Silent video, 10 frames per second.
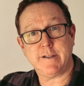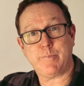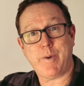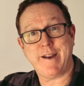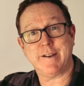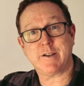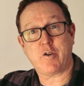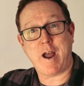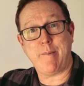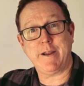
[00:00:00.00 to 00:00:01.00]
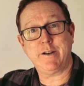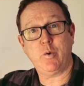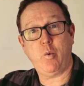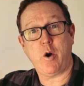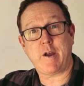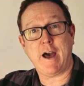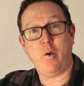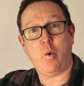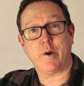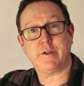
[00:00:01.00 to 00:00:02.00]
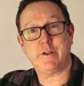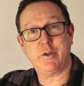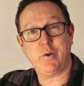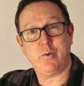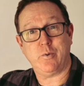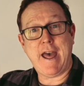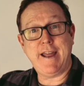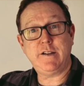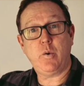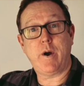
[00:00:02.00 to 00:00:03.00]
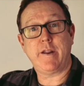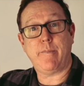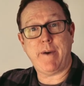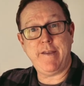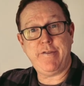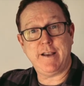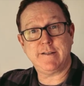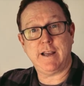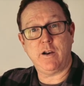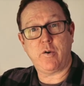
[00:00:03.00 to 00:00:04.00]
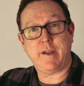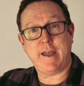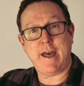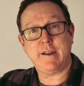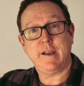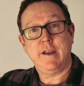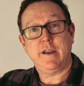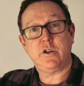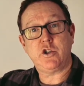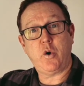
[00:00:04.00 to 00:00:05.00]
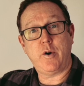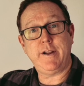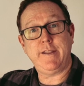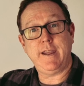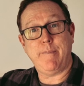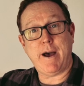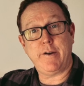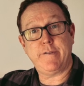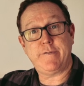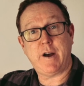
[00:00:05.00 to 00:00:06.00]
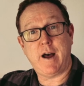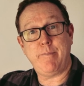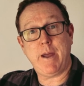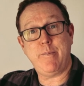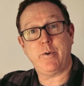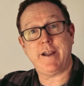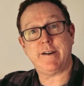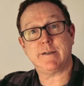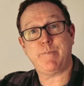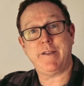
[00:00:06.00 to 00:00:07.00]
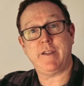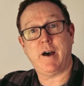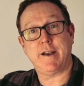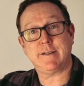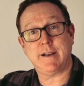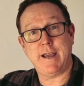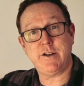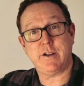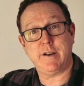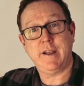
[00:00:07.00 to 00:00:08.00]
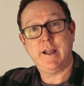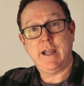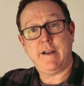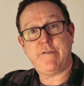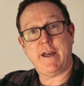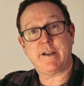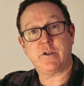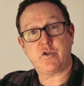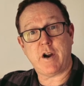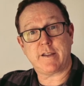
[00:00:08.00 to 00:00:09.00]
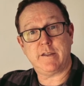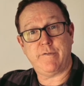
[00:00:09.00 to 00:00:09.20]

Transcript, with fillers: in Spain are scrambling to work out what to do. And one of the main things they're looking at is shortening the amount of time people need to spend in isolation if they contract the